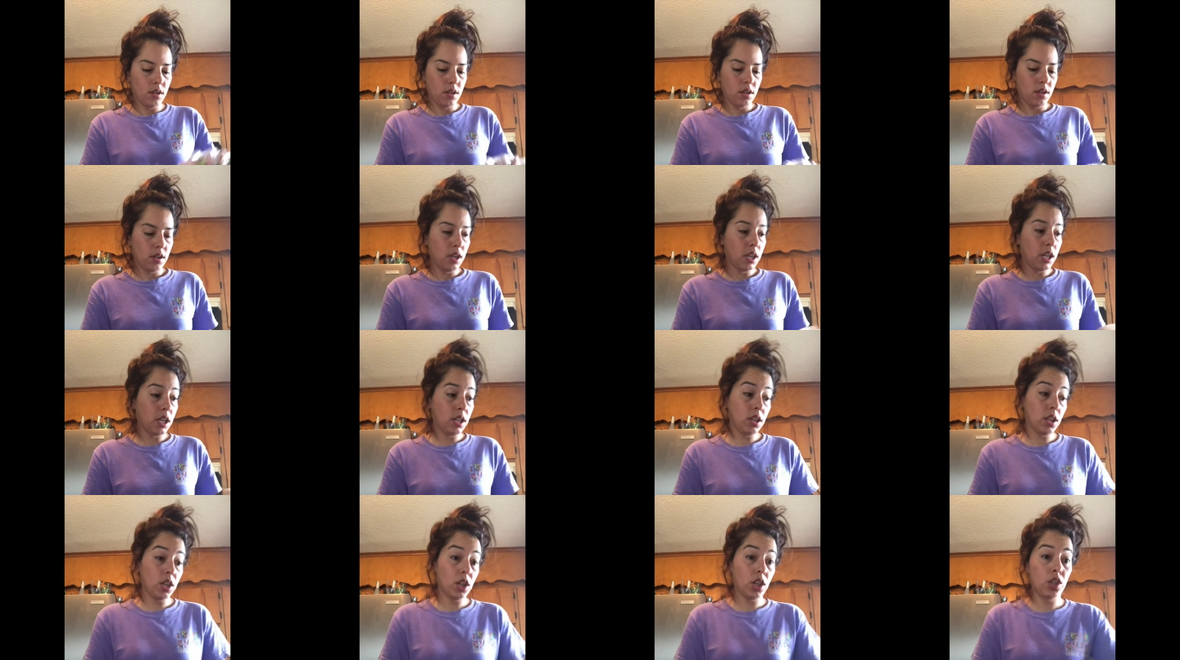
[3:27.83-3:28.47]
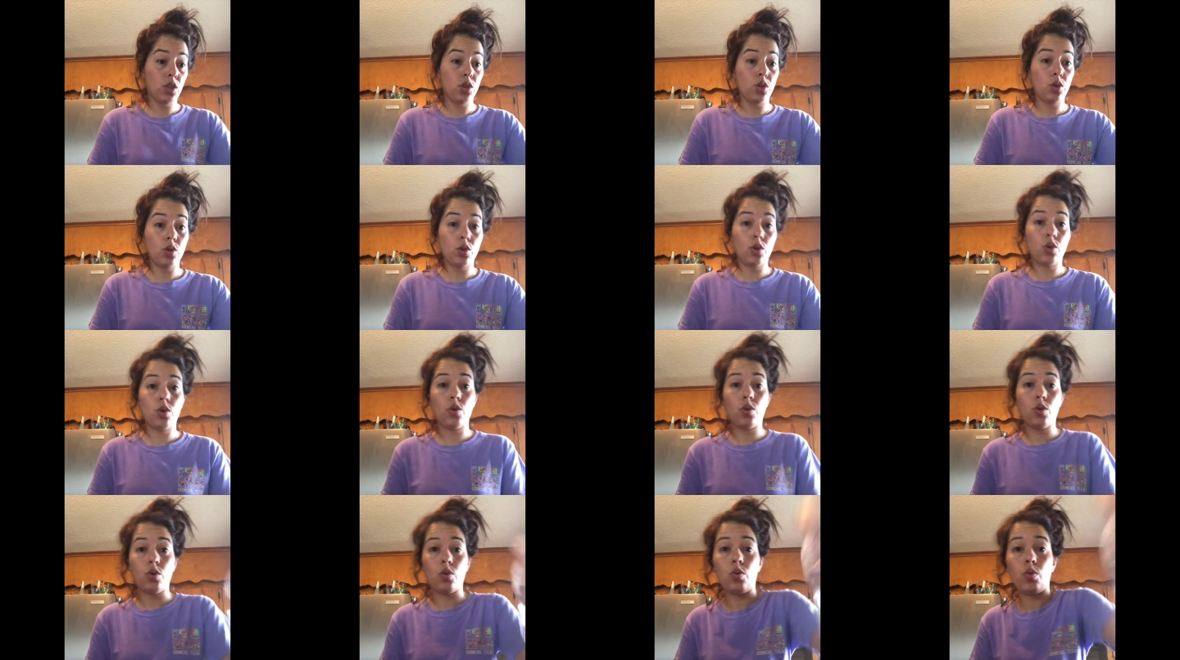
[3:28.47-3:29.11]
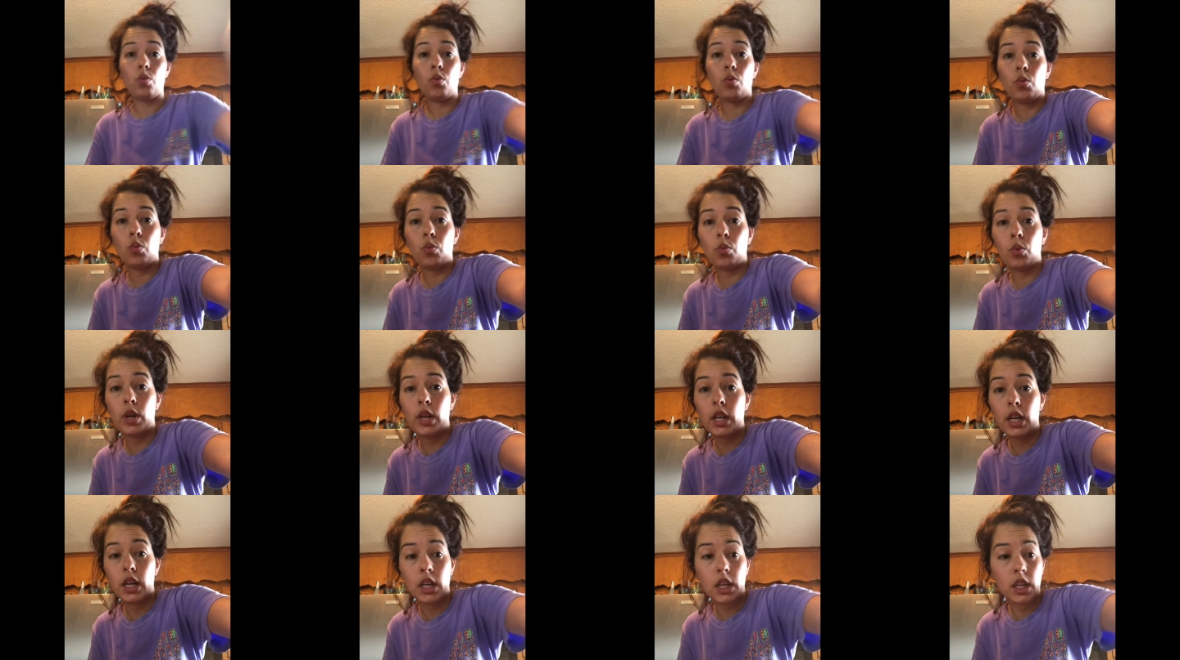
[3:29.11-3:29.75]
He looks
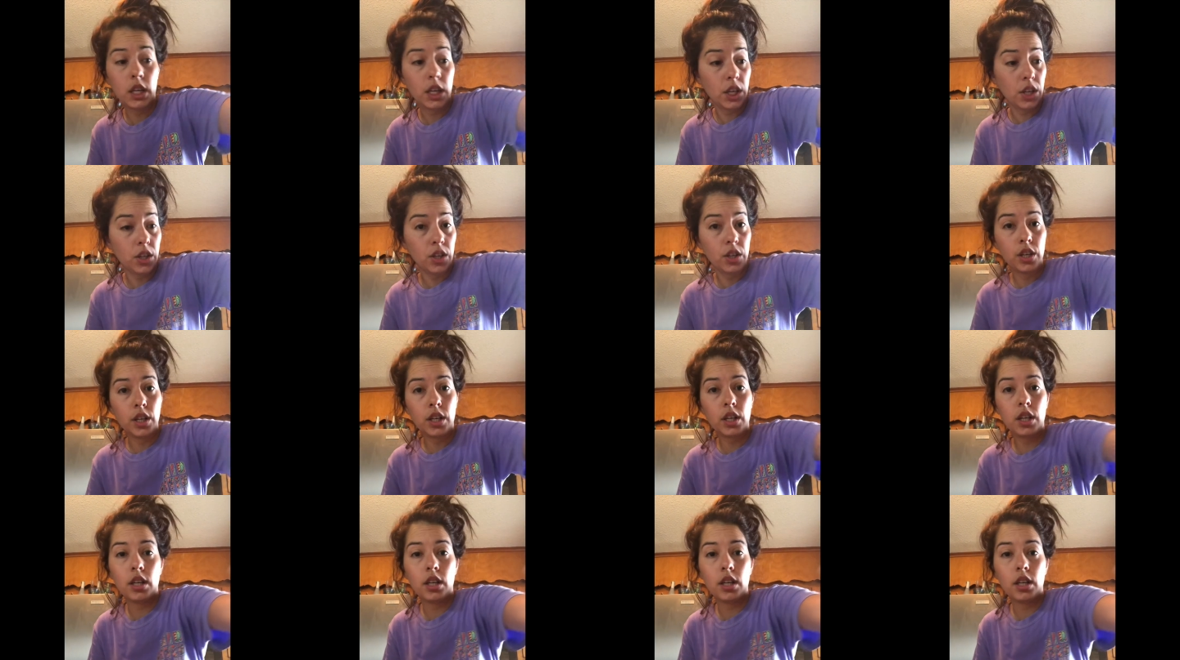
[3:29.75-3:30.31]
really good.